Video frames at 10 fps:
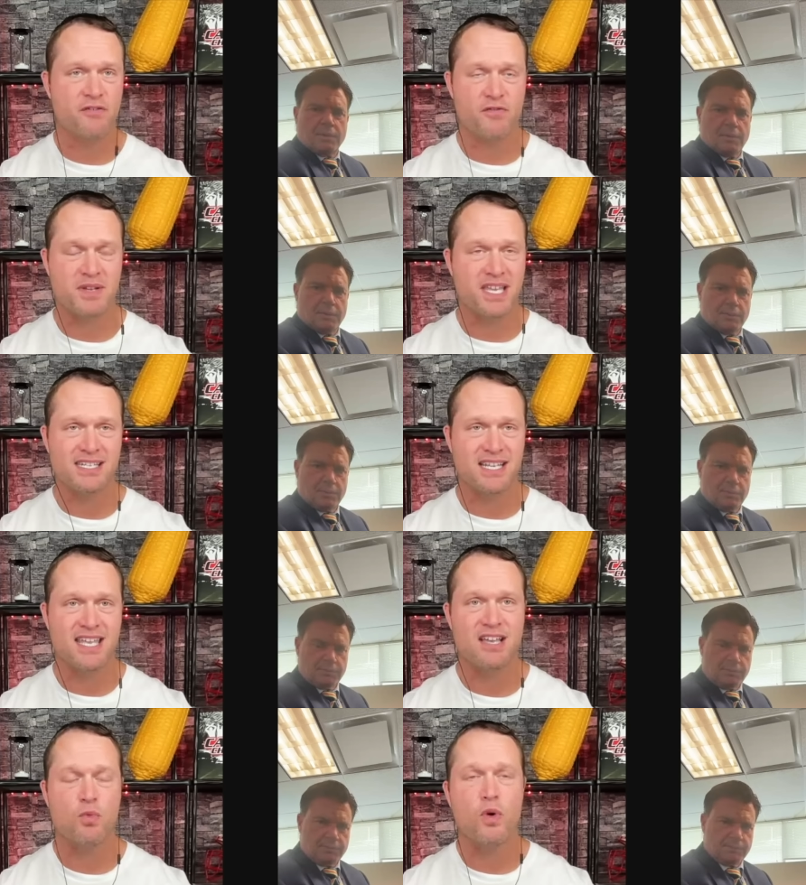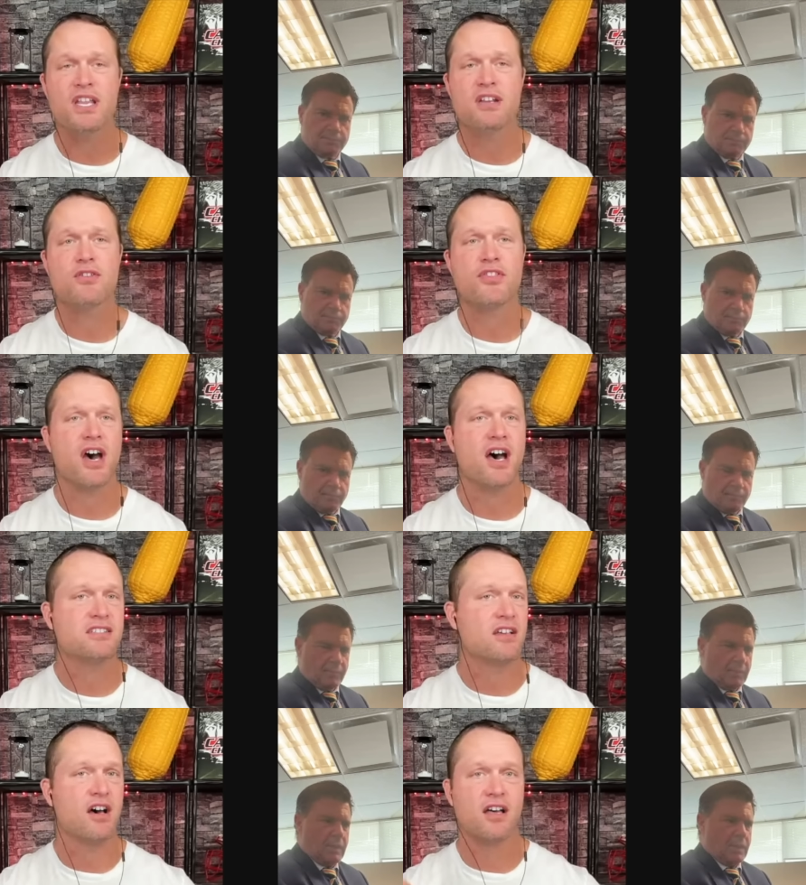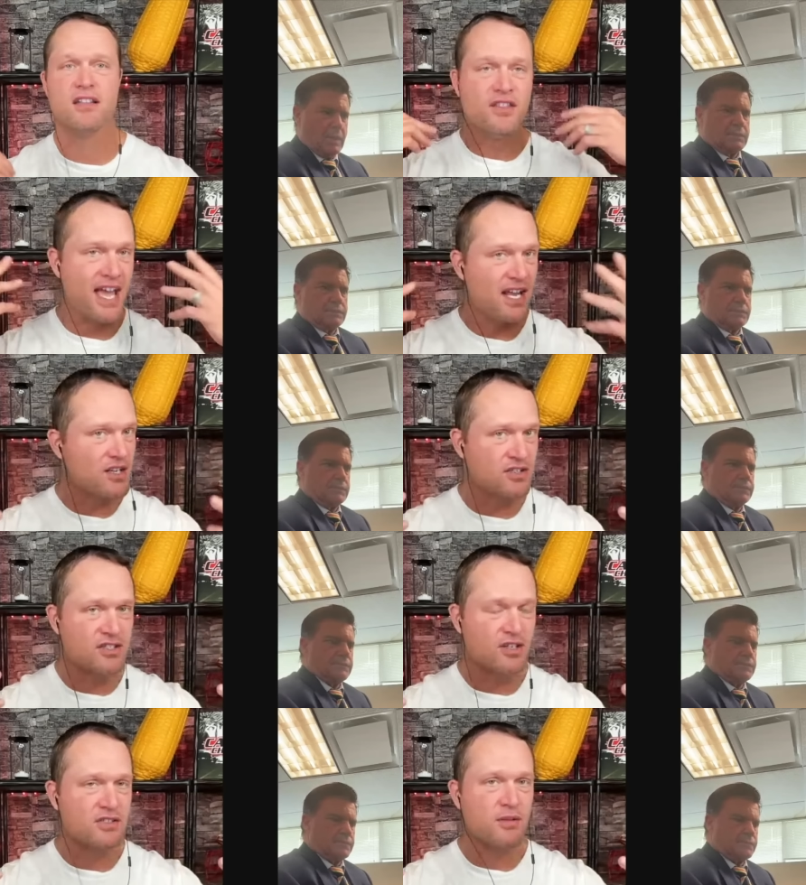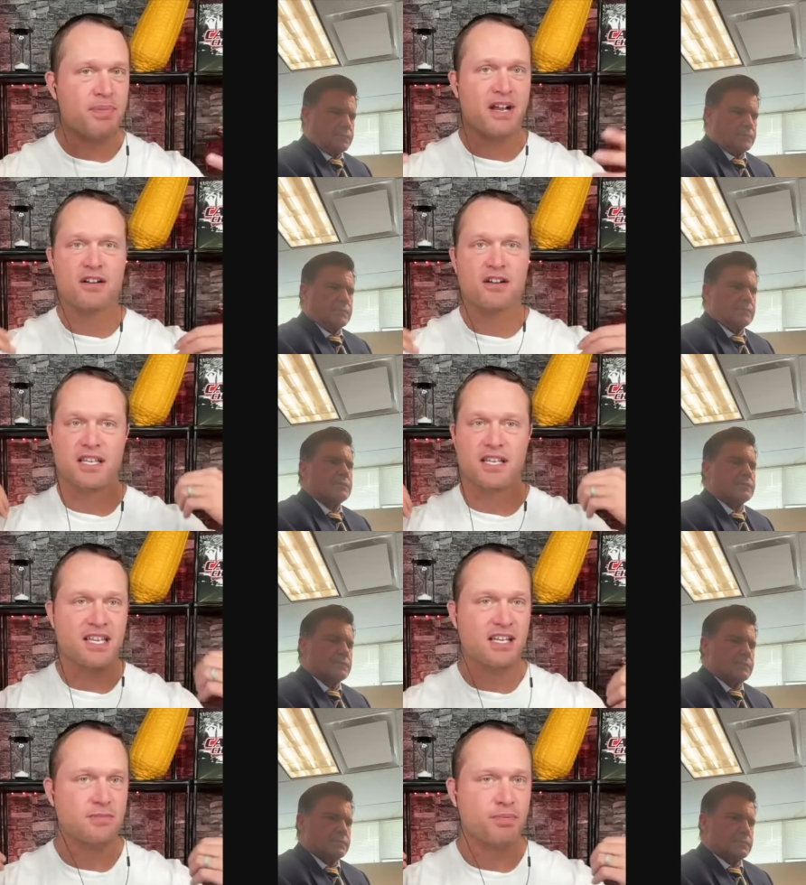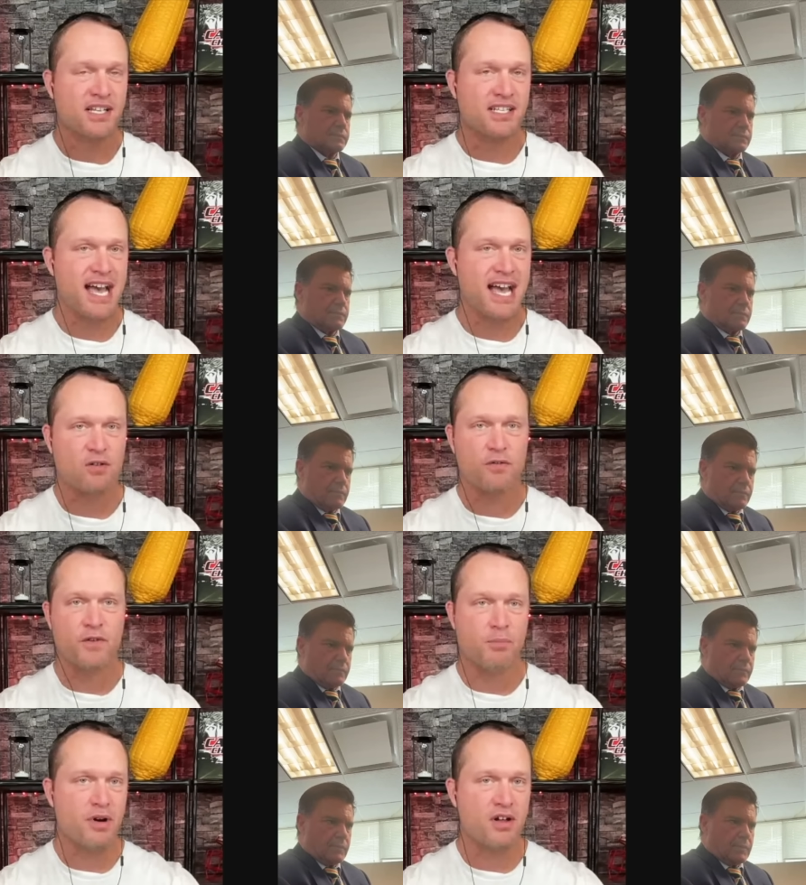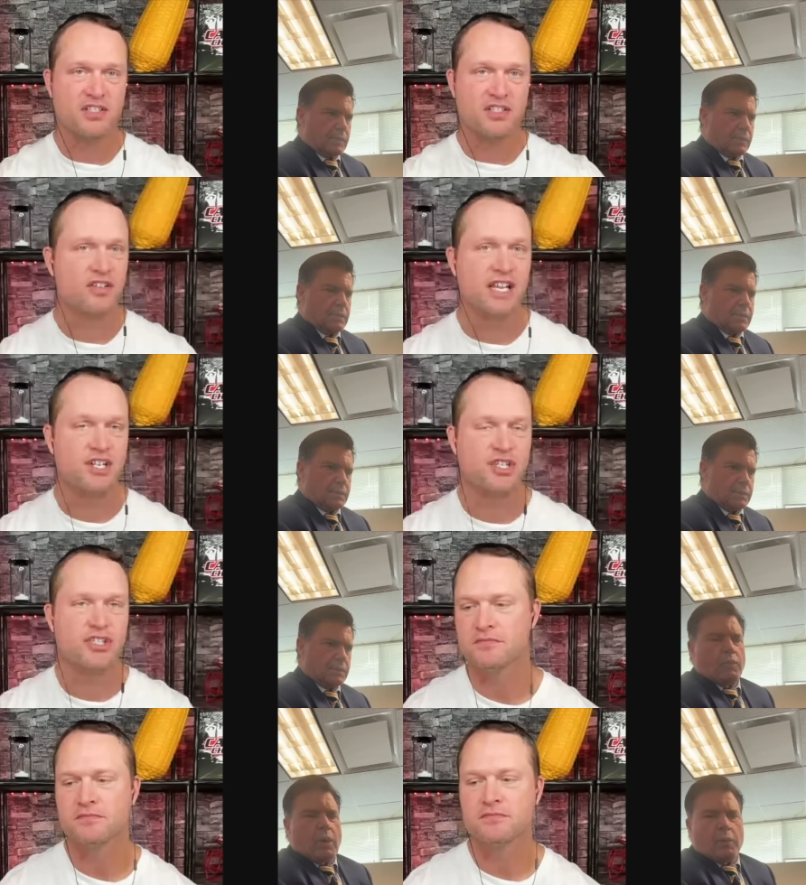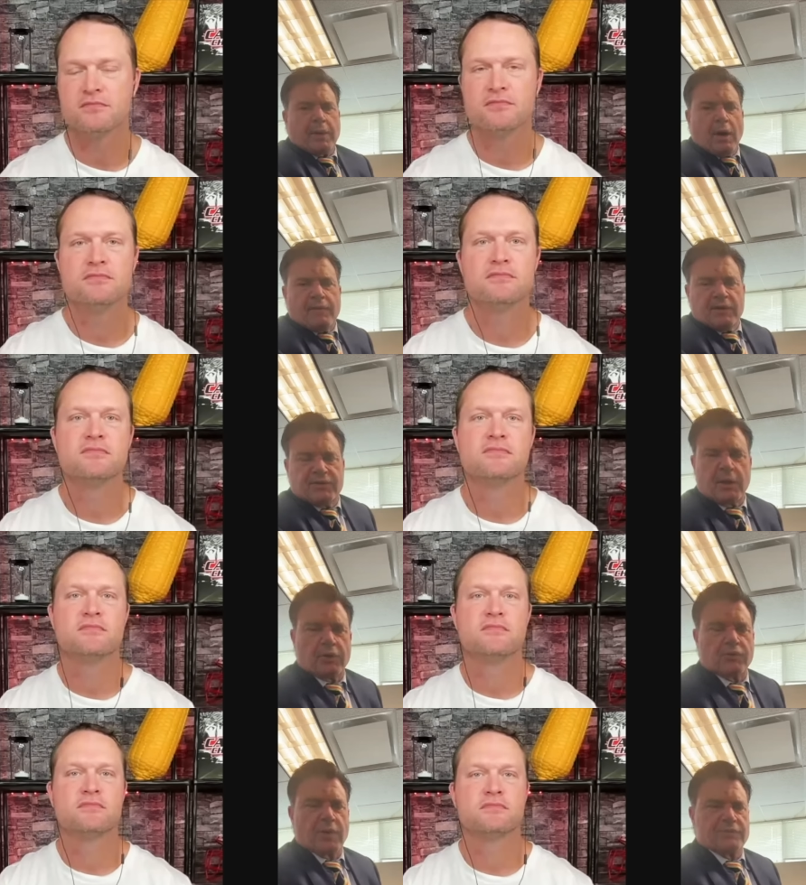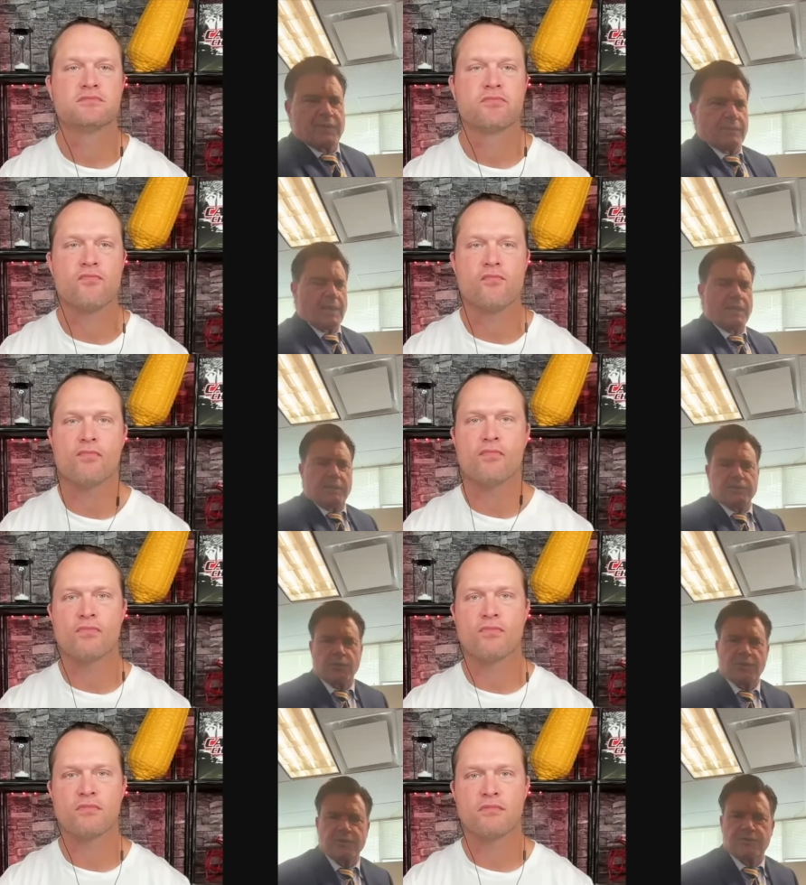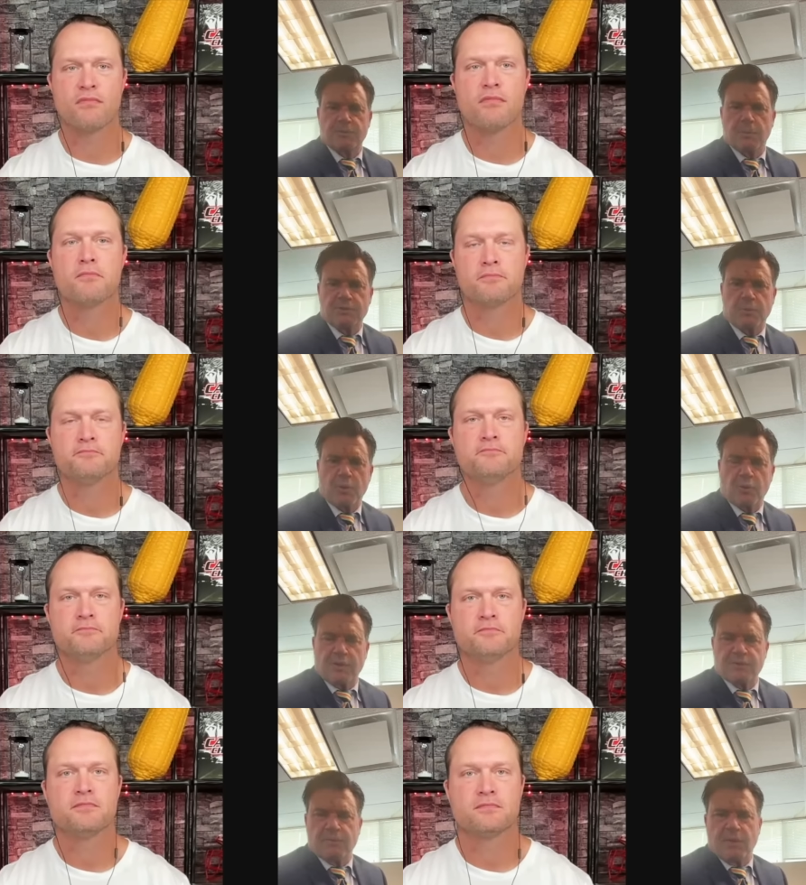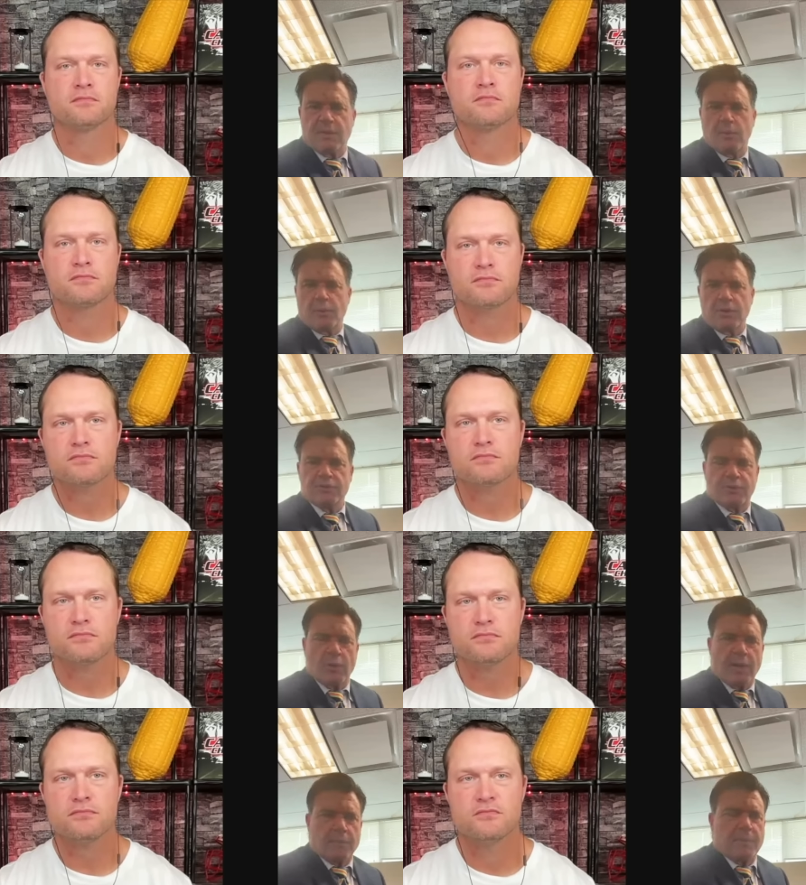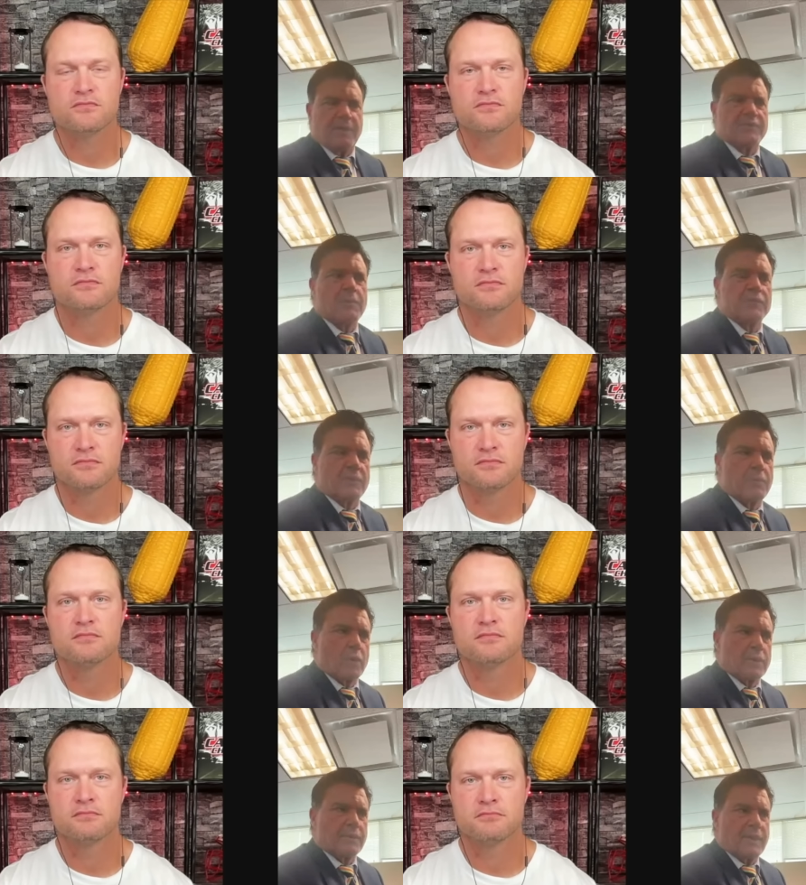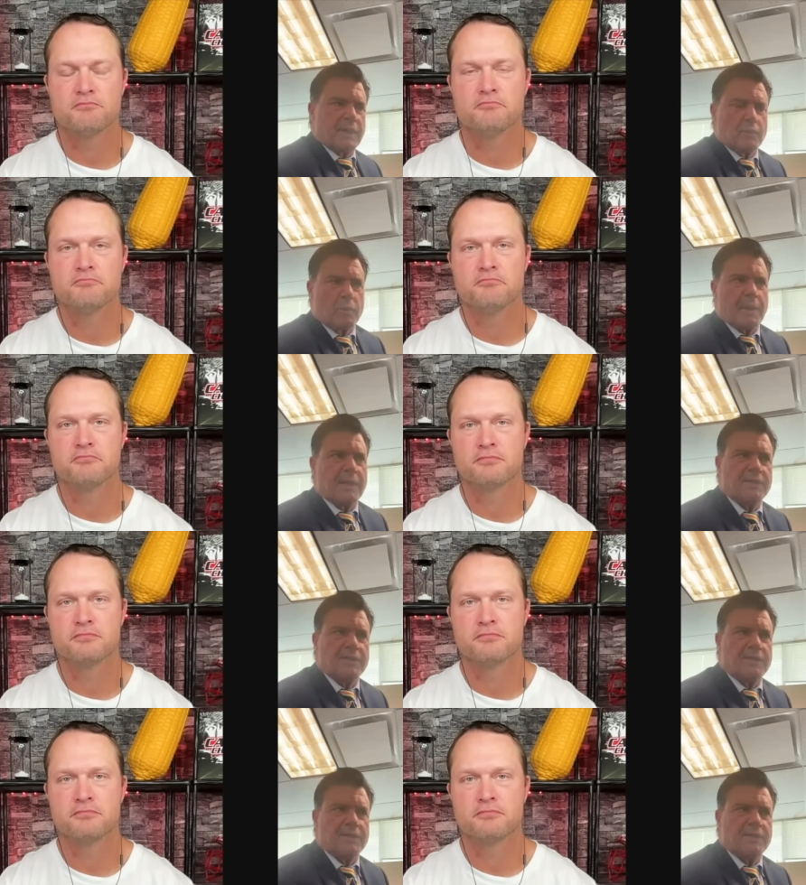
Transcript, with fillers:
Speaker 1: from kid to kid? What are your thoughts on the head concerns of parents and kids playing tackle football at certain ages?
Speaker 2: Well, well, we obviously are addressing the head injuries much more aggressively than we used to, Adam. And that's the most important thing. We're making